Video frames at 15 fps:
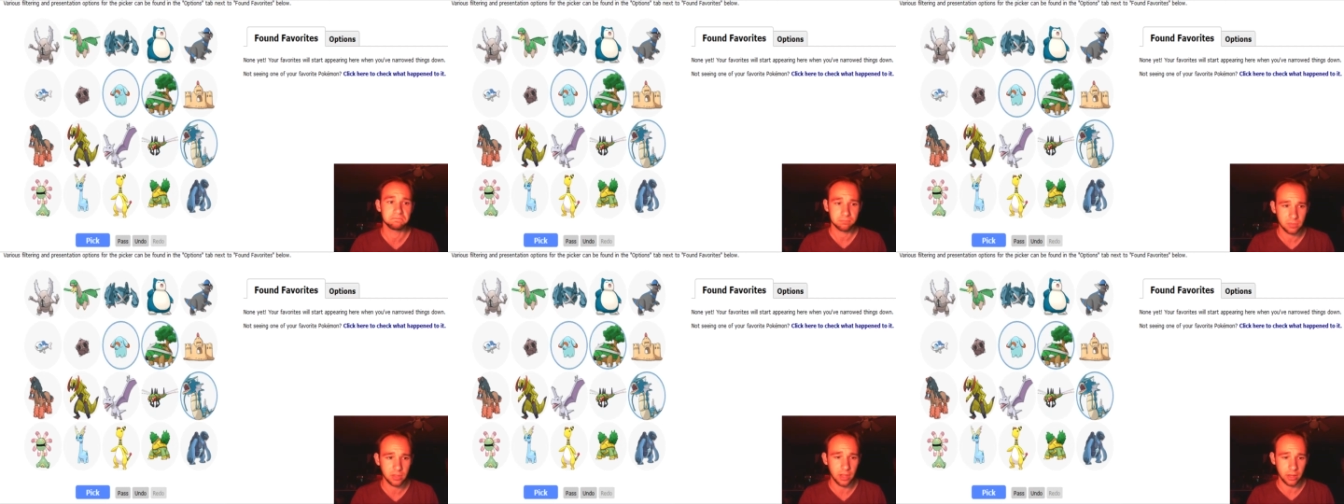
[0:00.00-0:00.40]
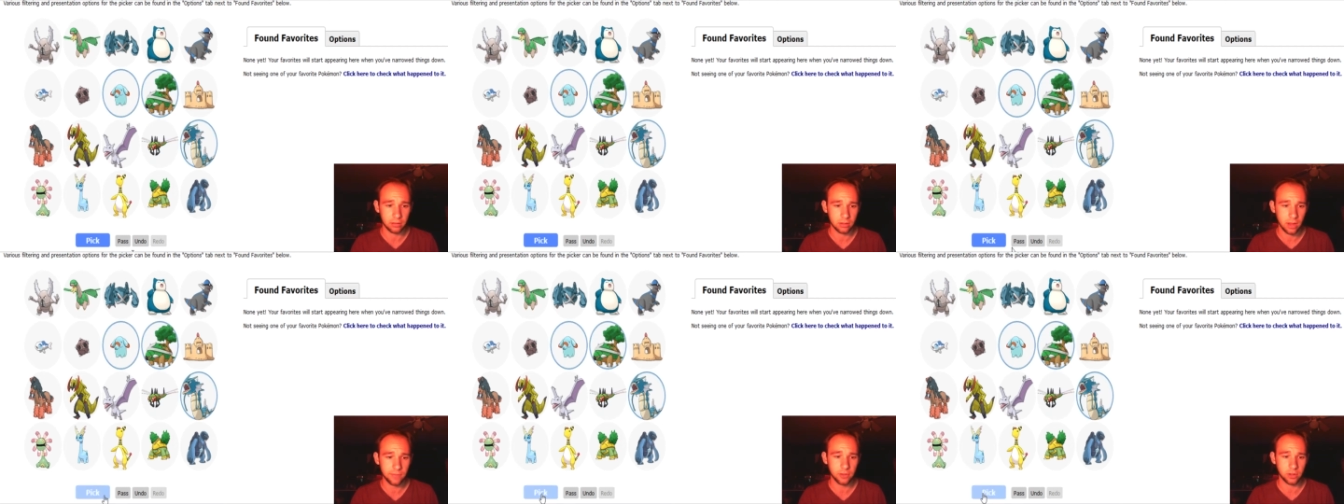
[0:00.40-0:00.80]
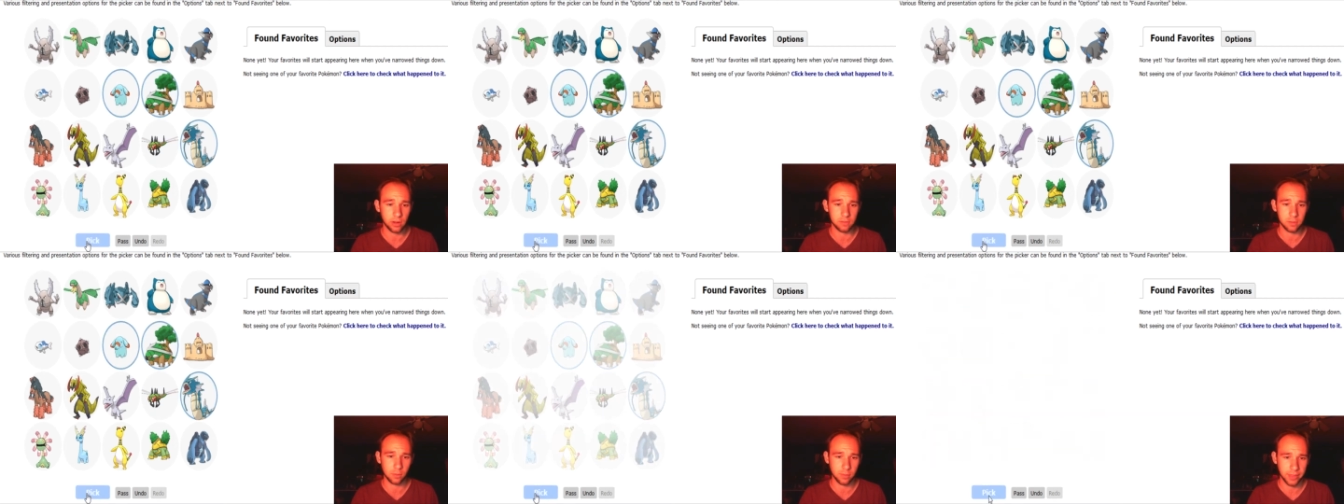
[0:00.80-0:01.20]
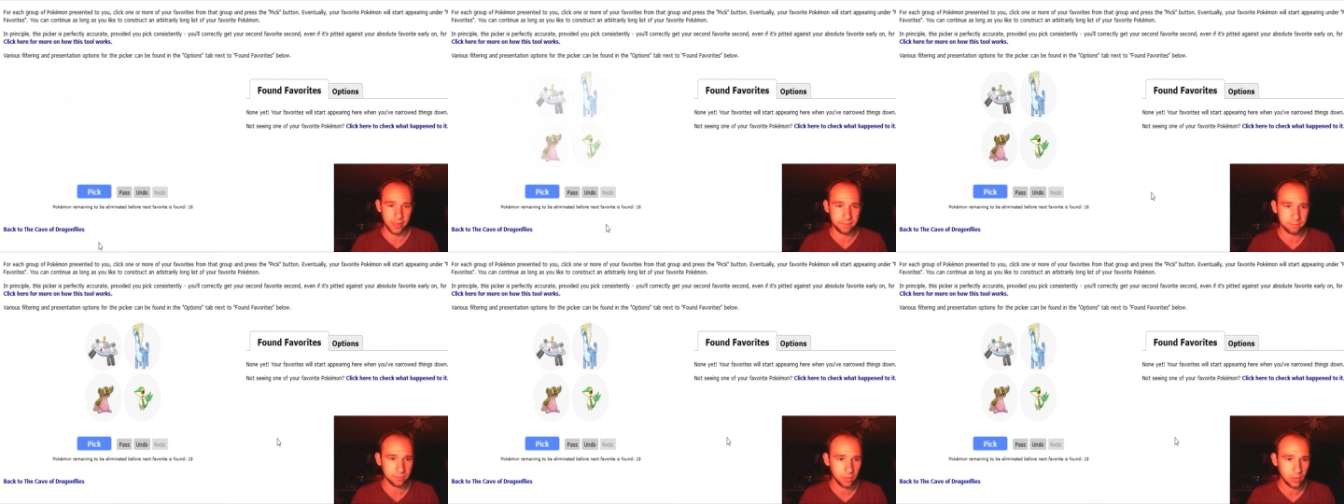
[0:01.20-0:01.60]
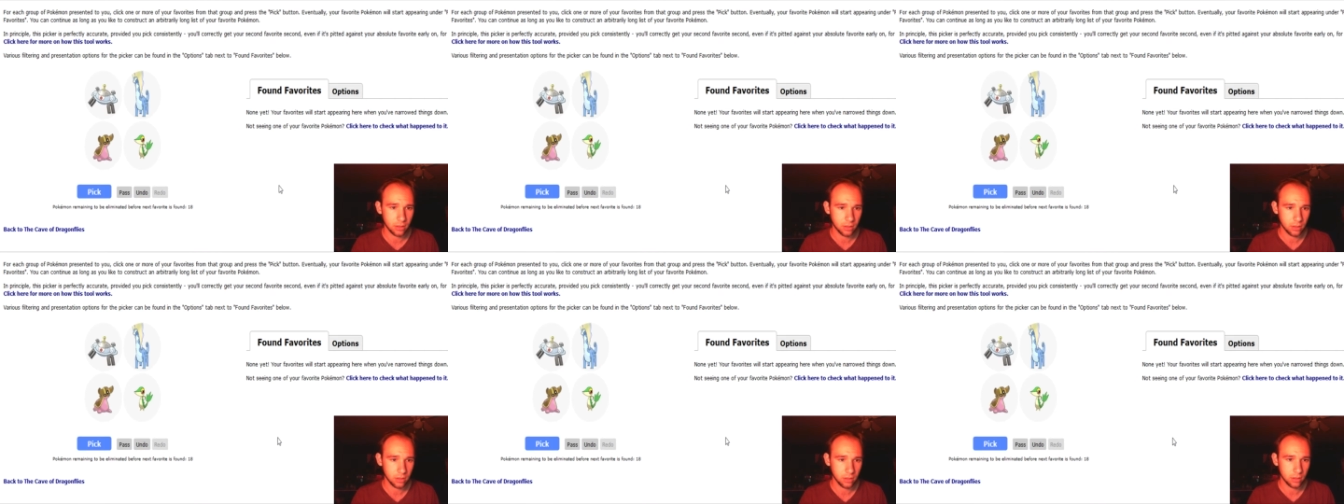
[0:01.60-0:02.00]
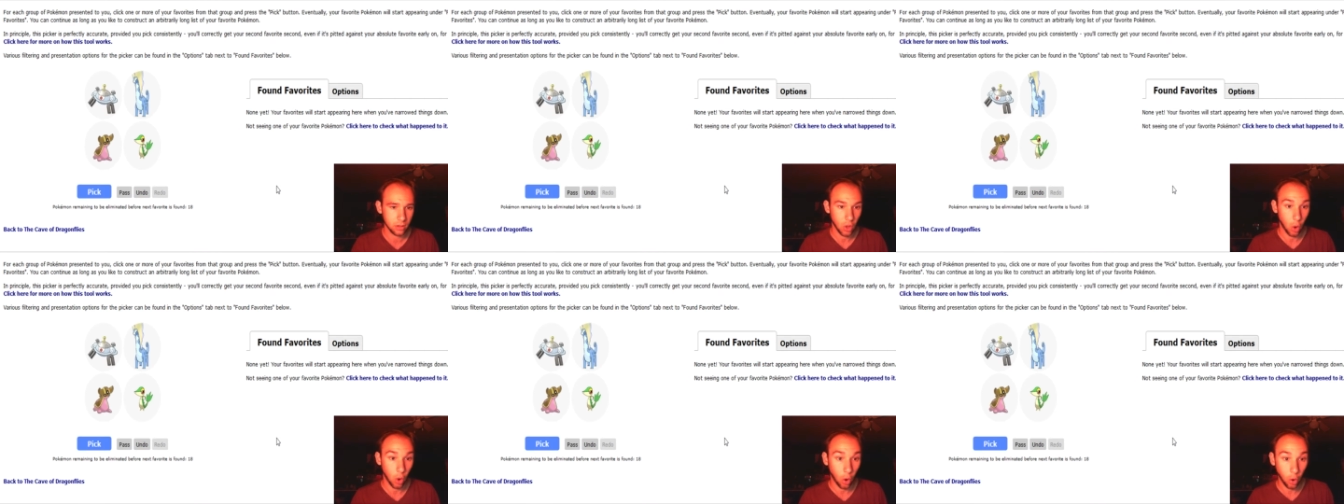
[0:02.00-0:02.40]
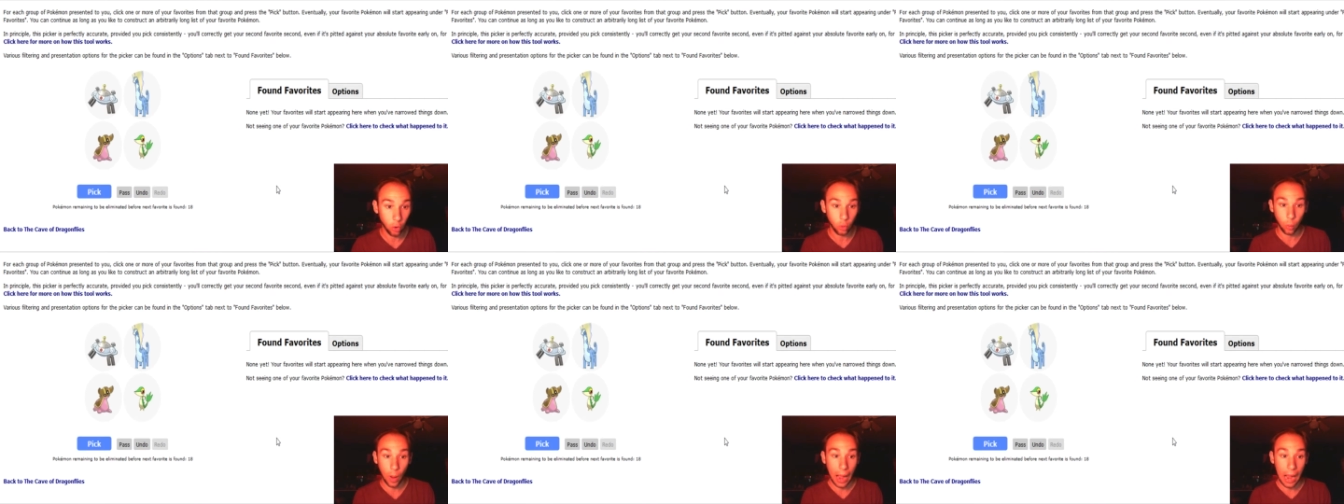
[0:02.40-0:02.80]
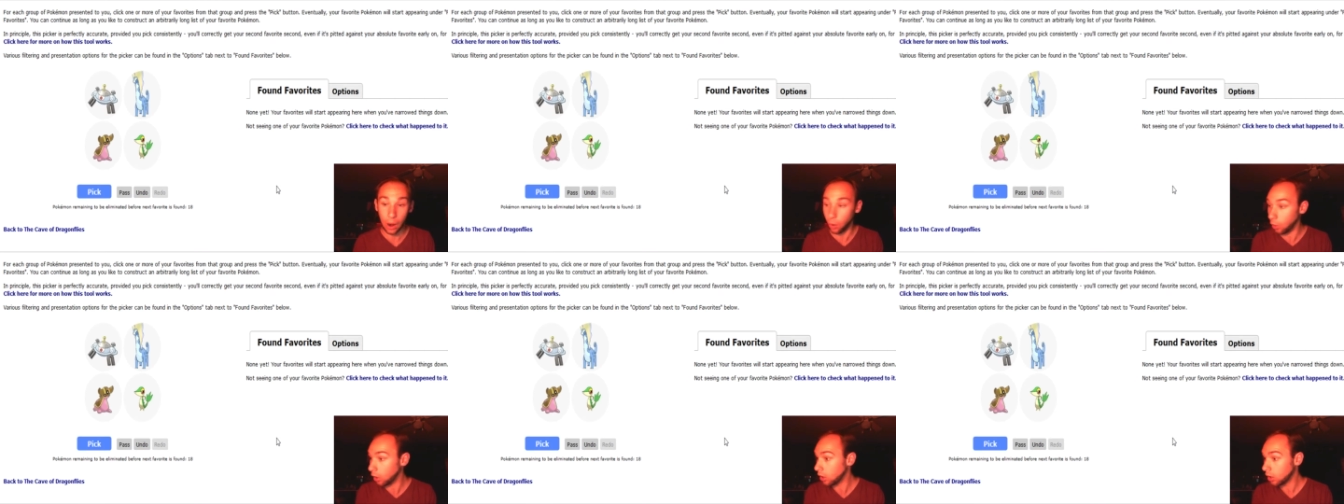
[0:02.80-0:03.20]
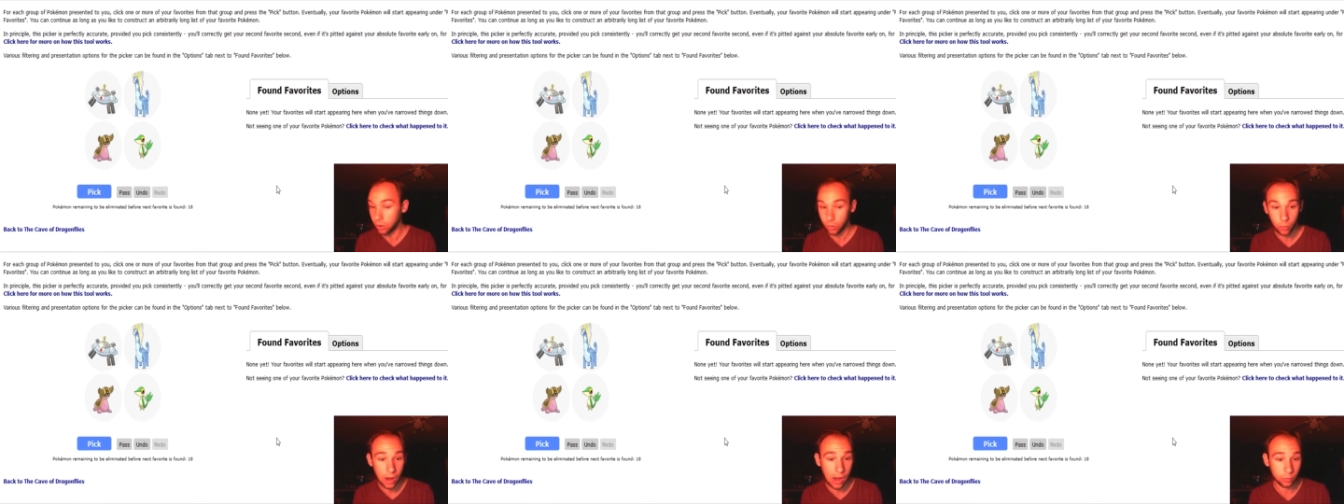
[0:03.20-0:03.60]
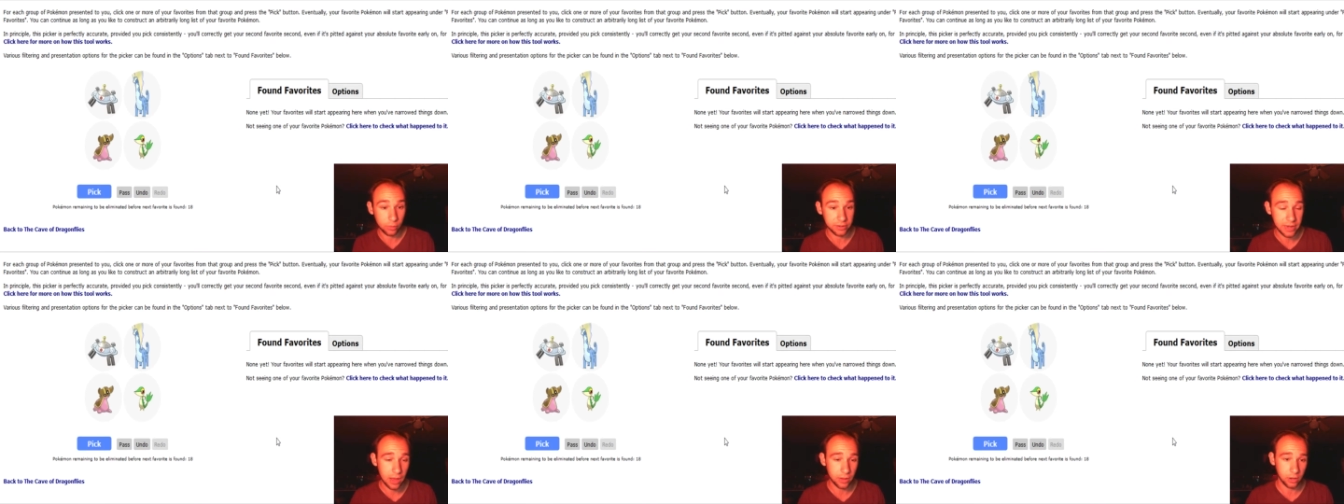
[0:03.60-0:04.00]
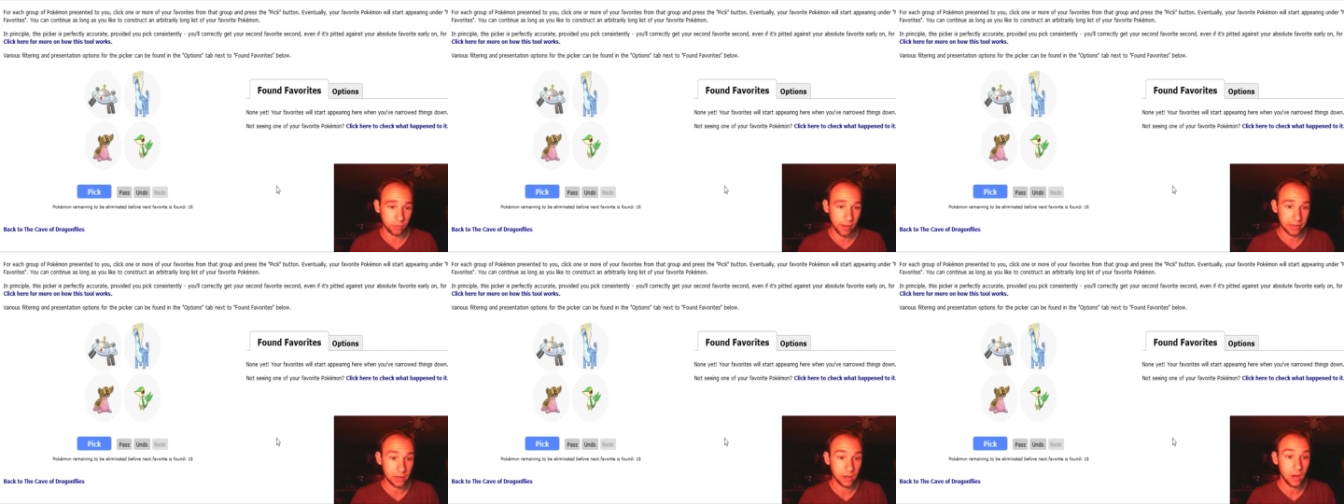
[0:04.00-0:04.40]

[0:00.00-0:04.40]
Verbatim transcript: Yeah, I feel comfortable with that. Oh wow, wow, we're down already.